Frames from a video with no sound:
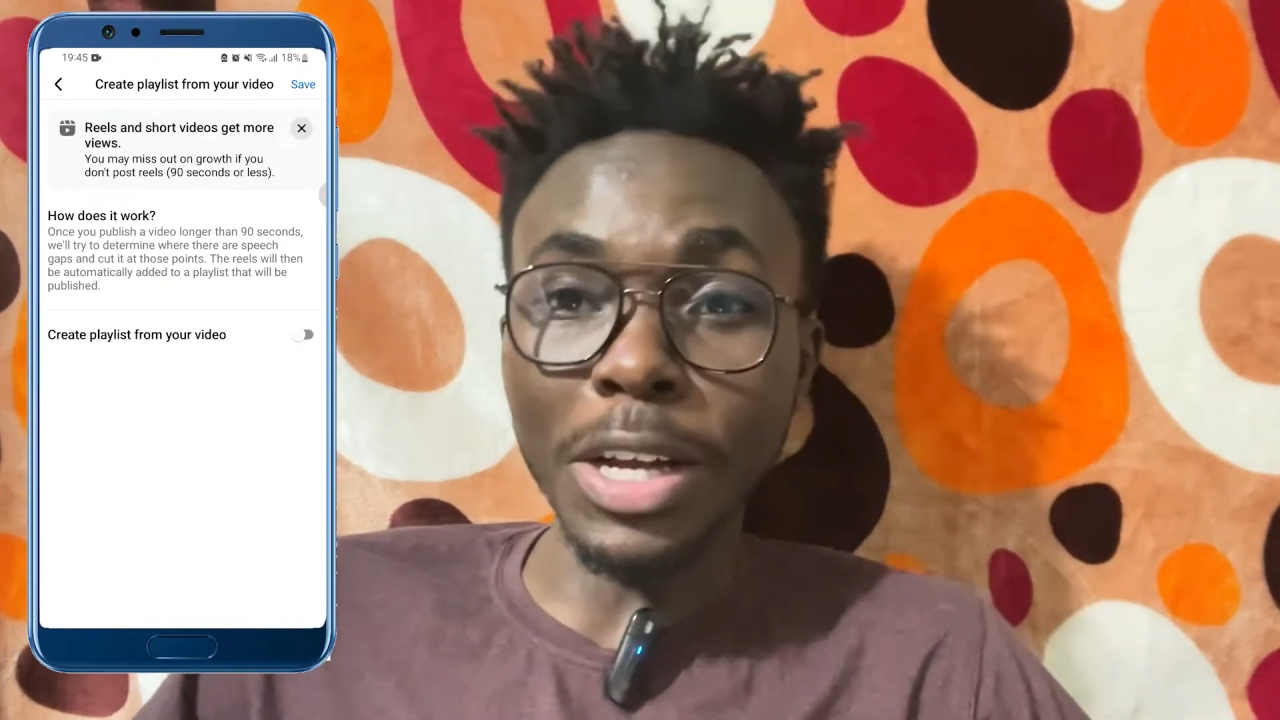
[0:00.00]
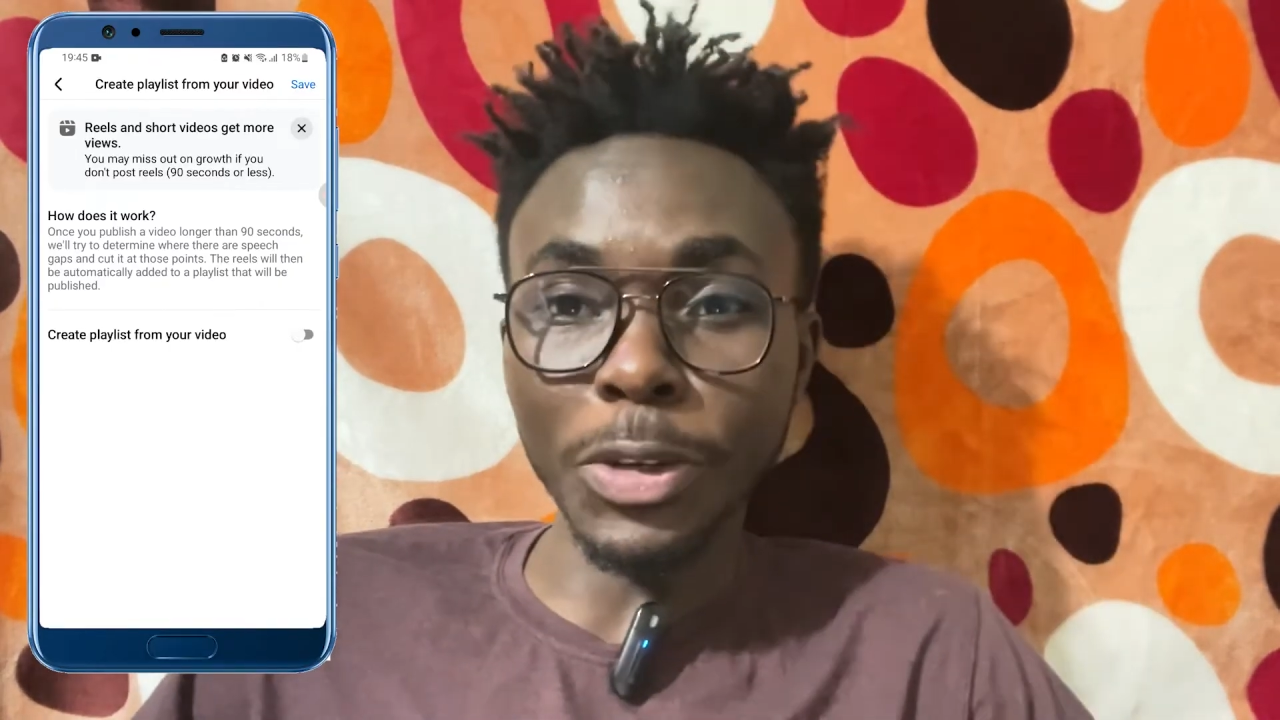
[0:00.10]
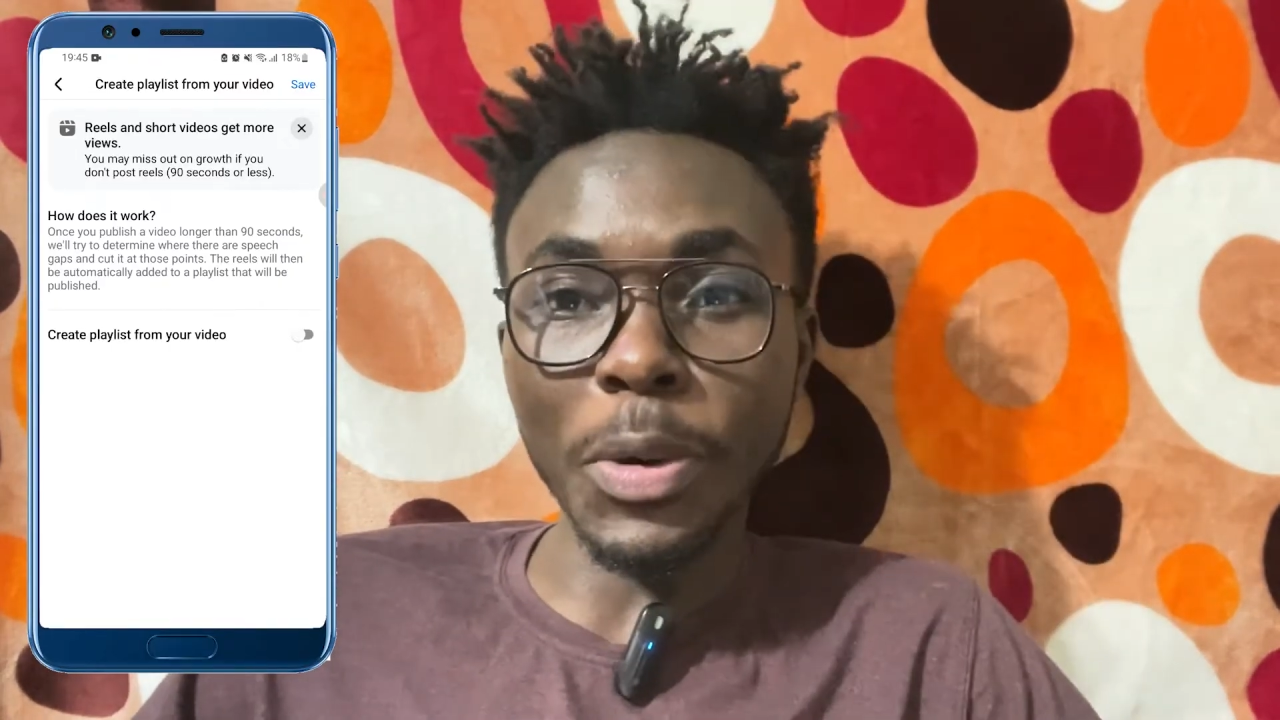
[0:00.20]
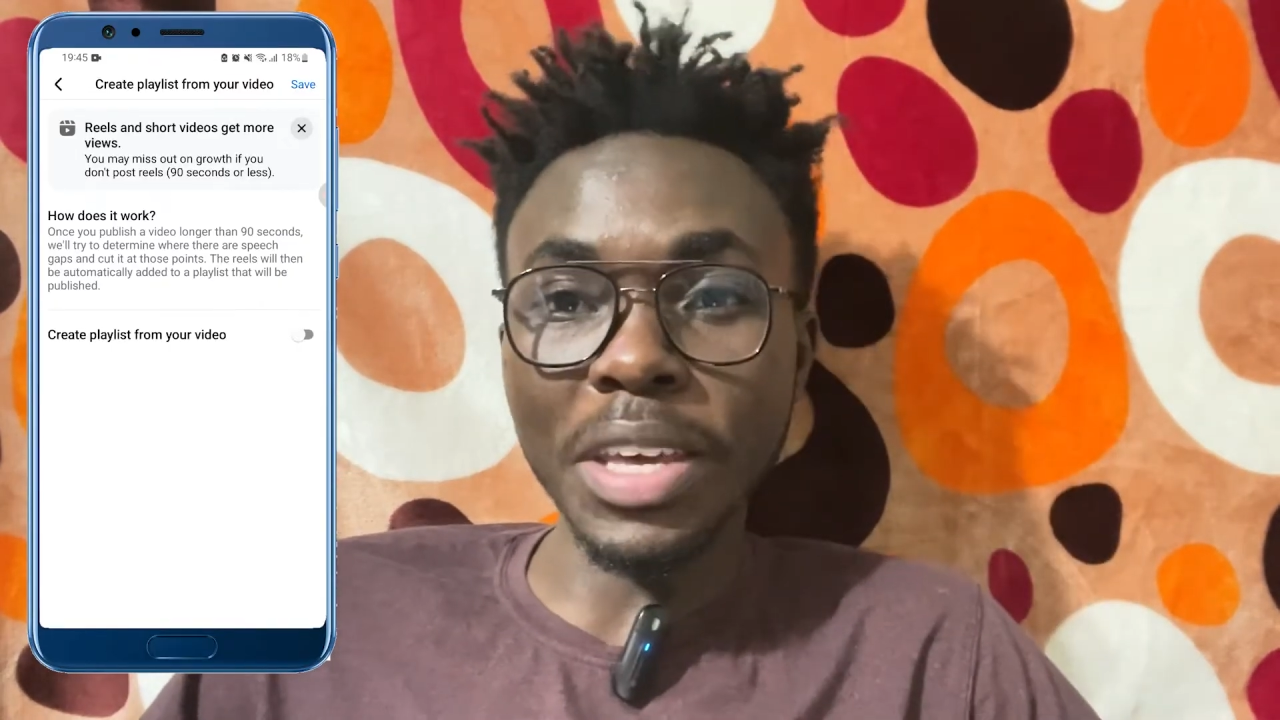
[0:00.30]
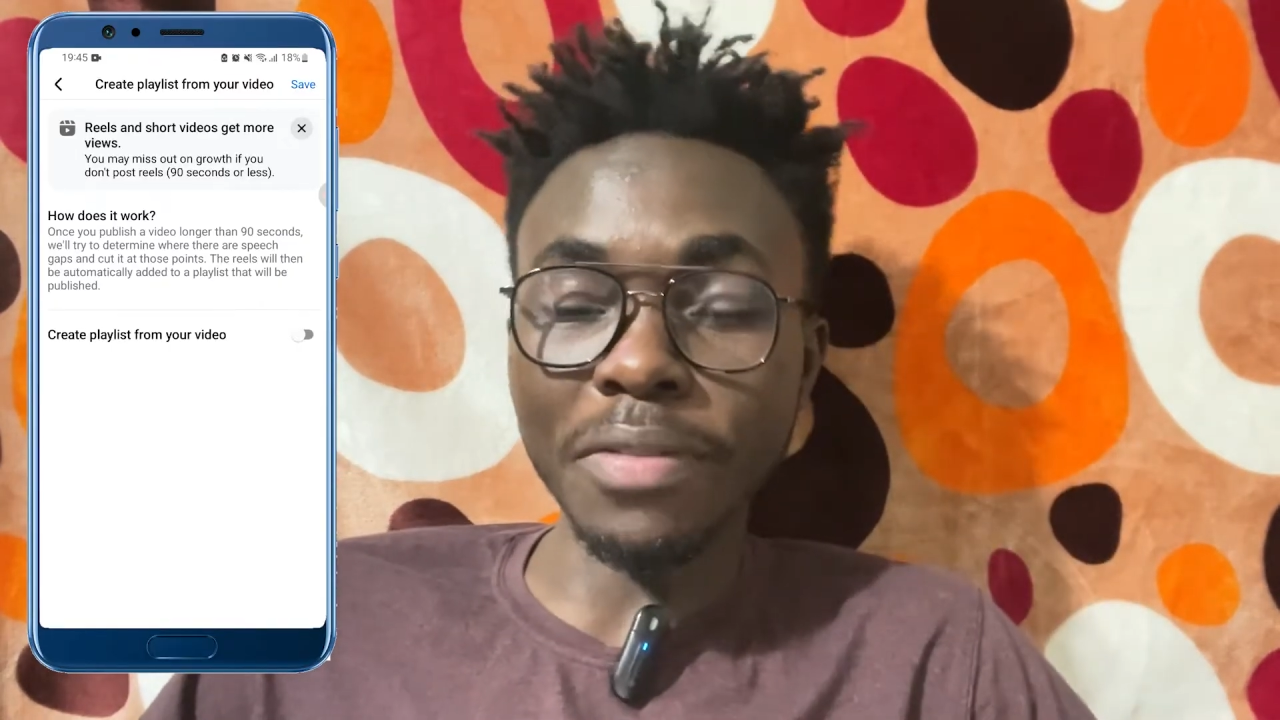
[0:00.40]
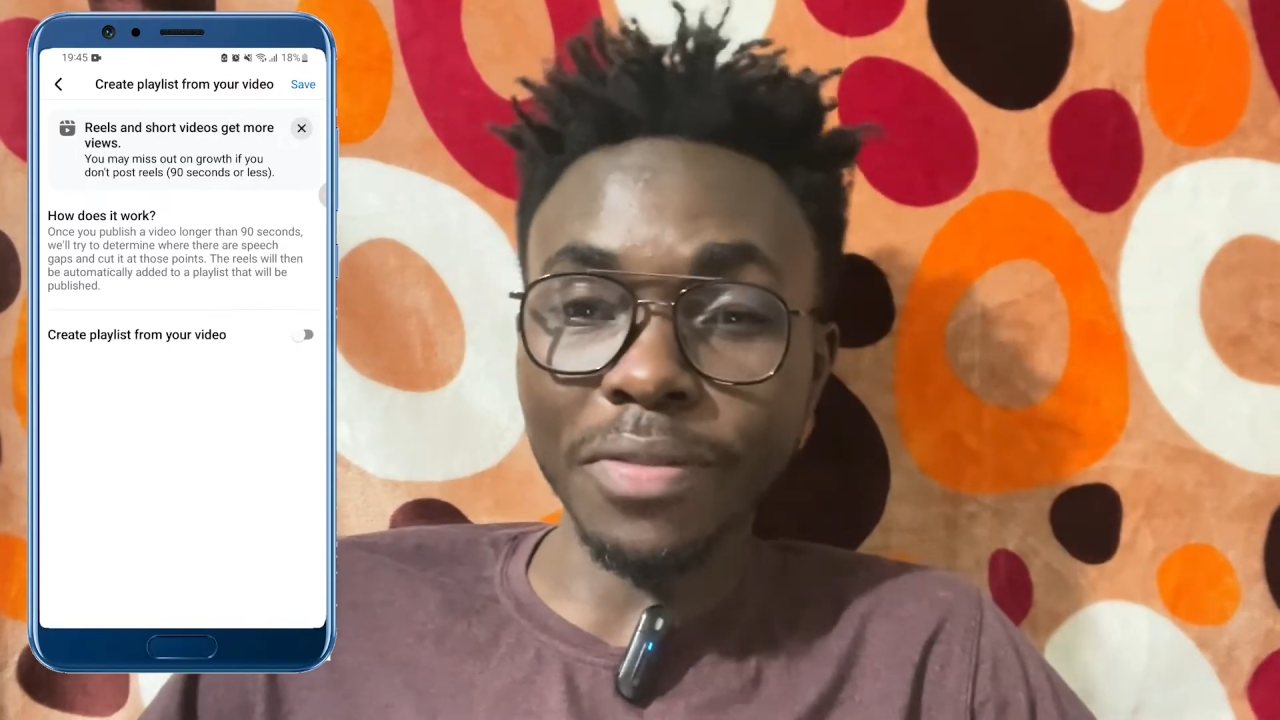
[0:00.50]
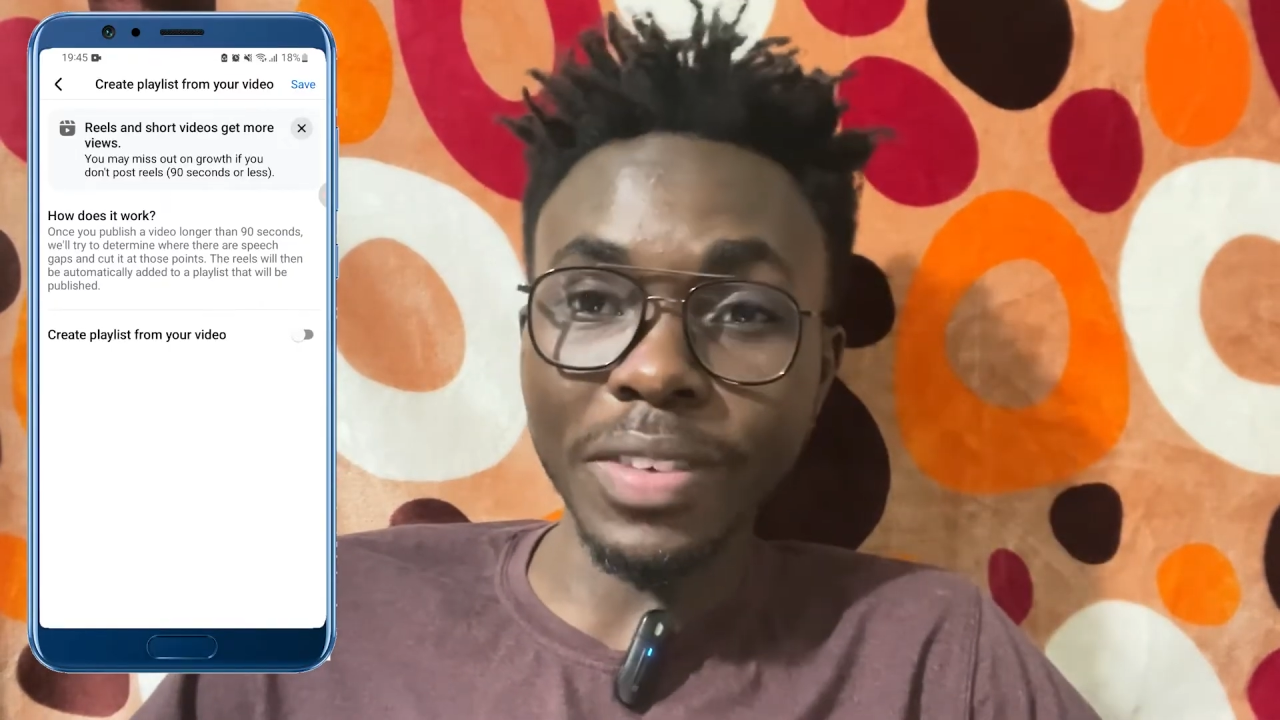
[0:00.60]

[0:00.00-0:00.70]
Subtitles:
annoying